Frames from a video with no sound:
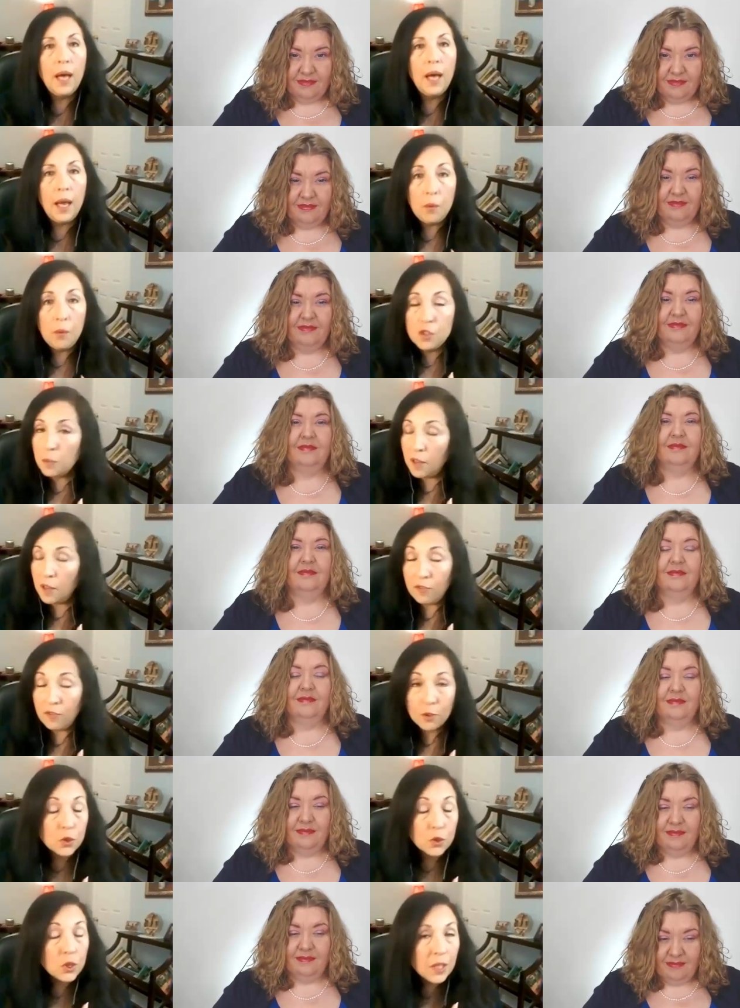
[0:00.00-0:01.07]
Speaker 1: I was my
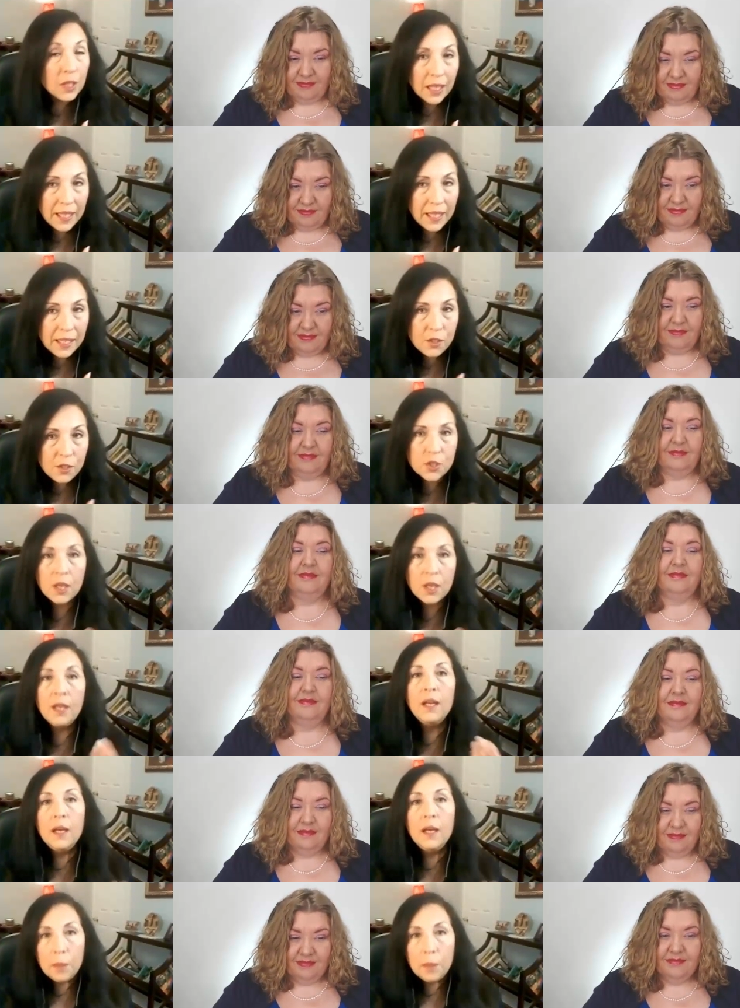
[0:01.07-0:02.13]
first client,
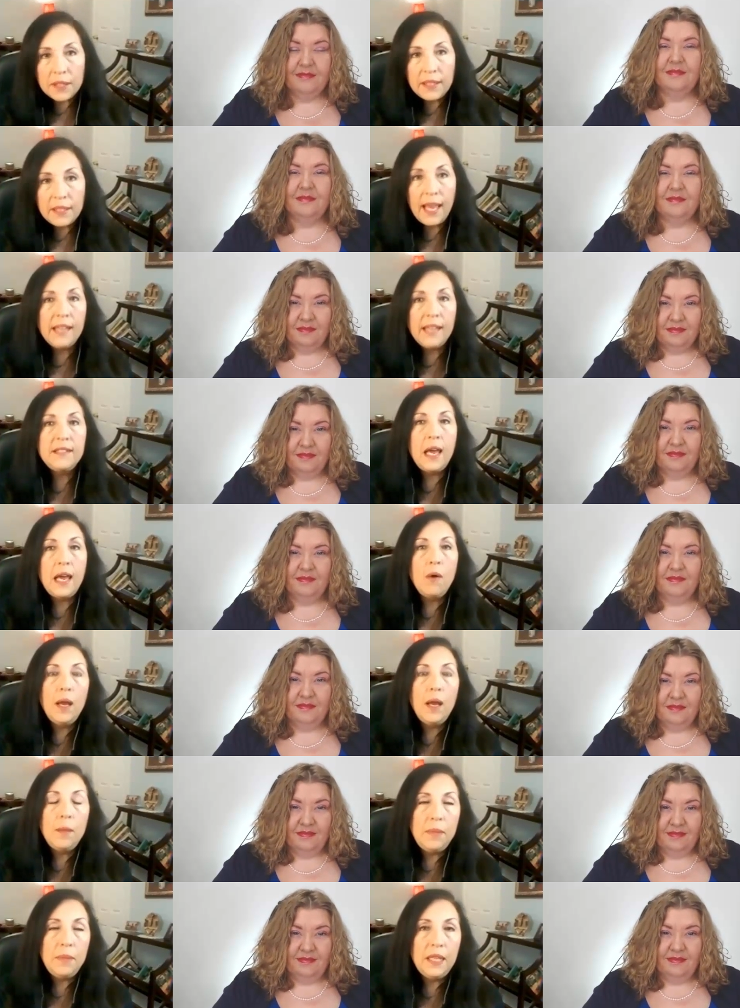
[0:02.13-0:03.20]
but that's how I
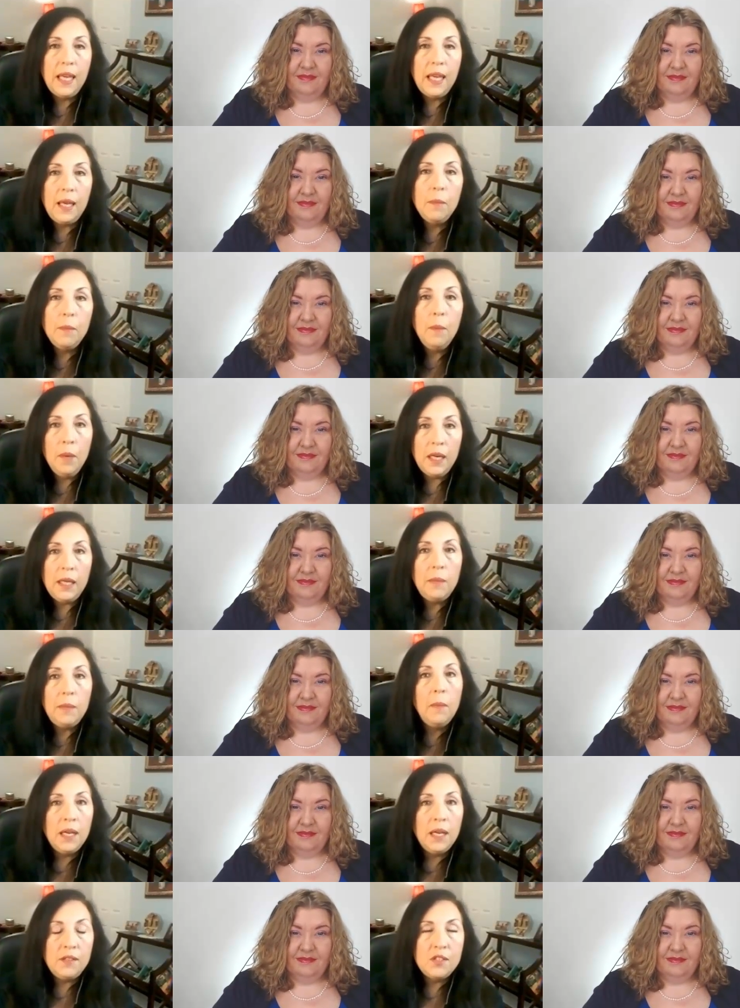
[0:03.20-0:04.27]
became a money
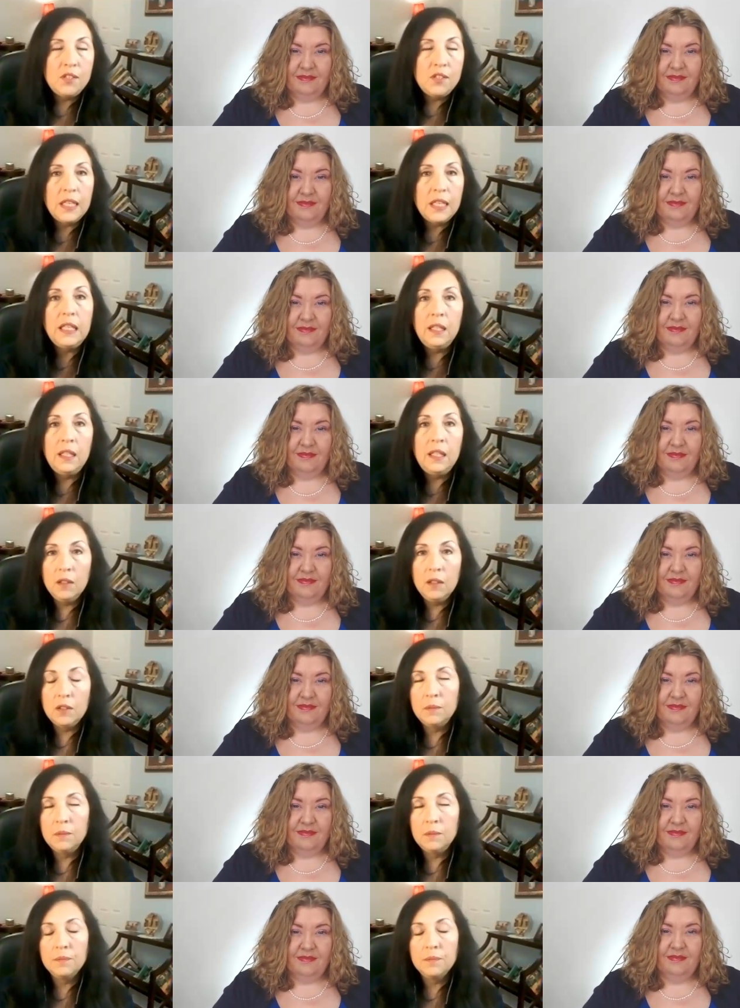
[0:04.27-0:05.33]
mindset healer.
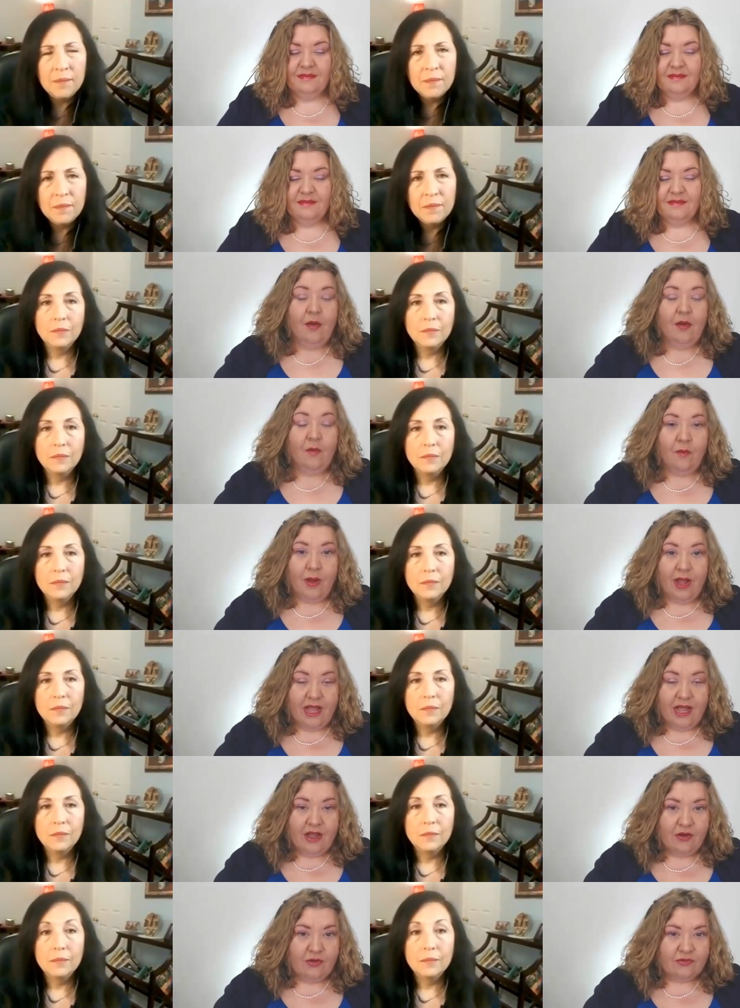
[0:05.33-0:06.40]

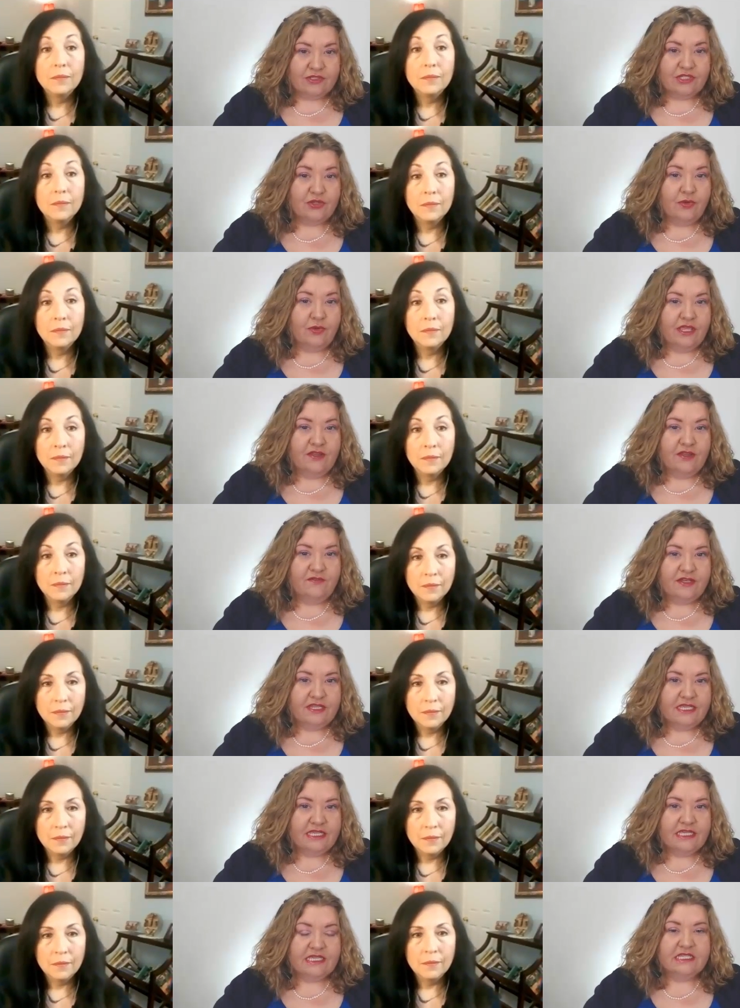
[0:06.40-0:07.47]
Speaker 2: Wow. So E F
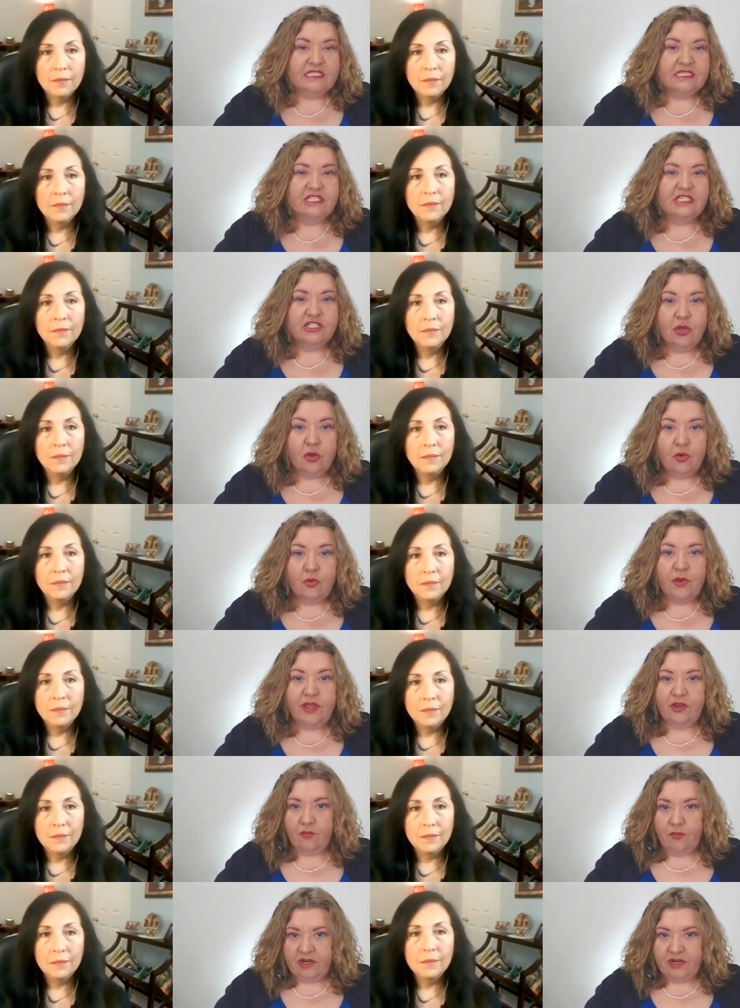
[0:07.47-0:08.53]
T is so
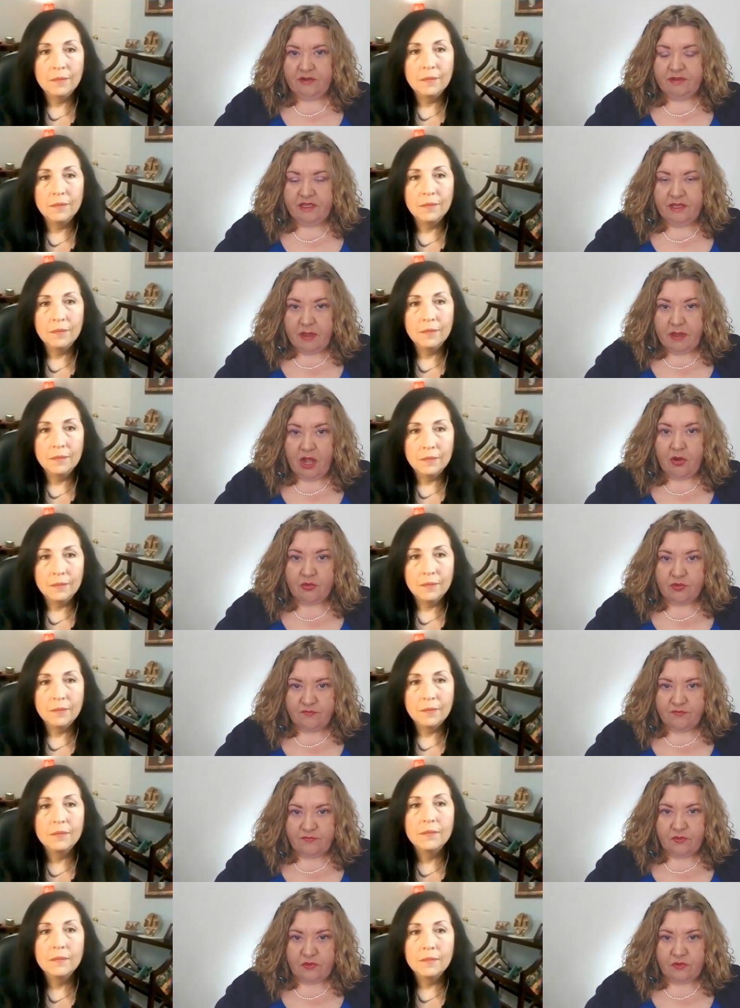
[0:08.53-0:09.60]
incredibly
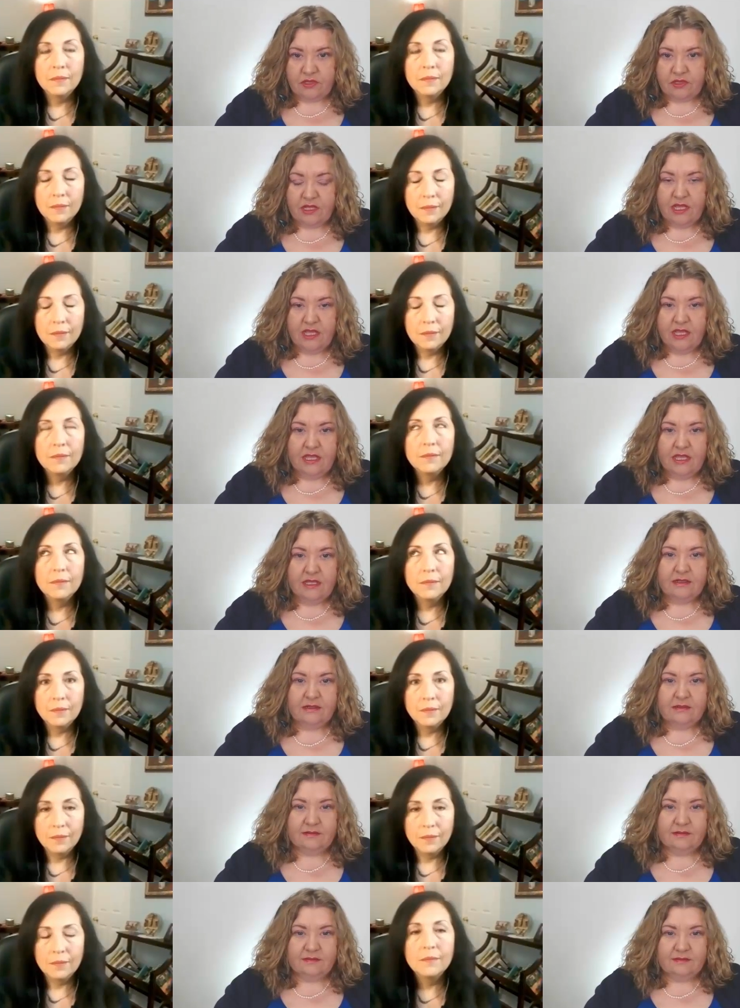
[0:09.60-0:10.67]
powerful.
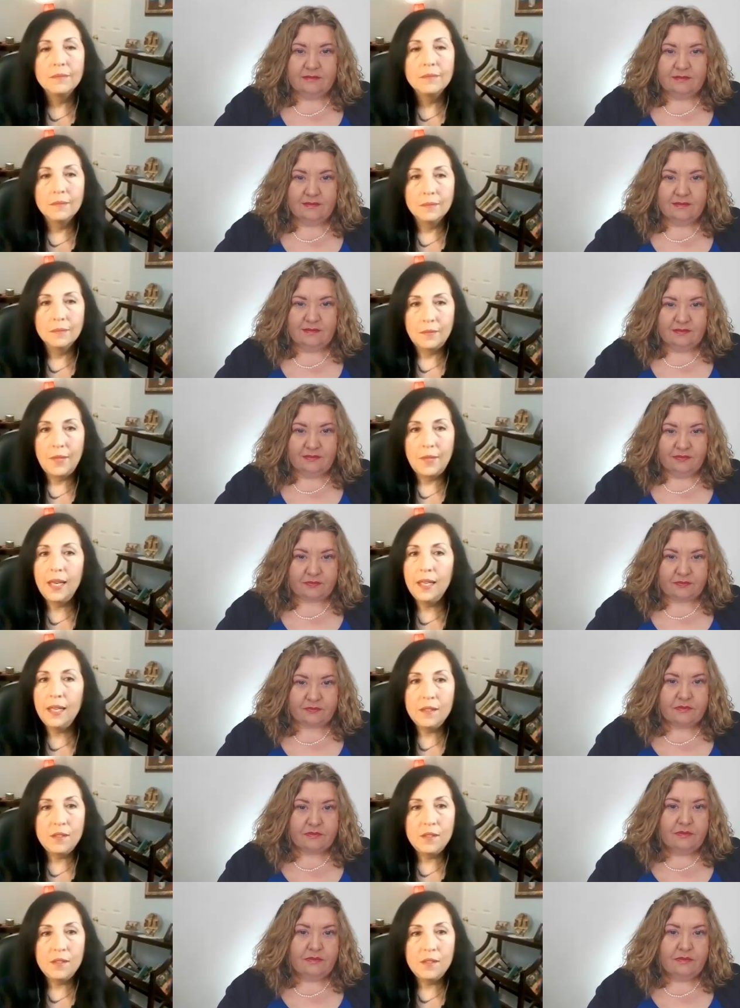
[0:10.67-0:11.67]
Speaker 1: It is.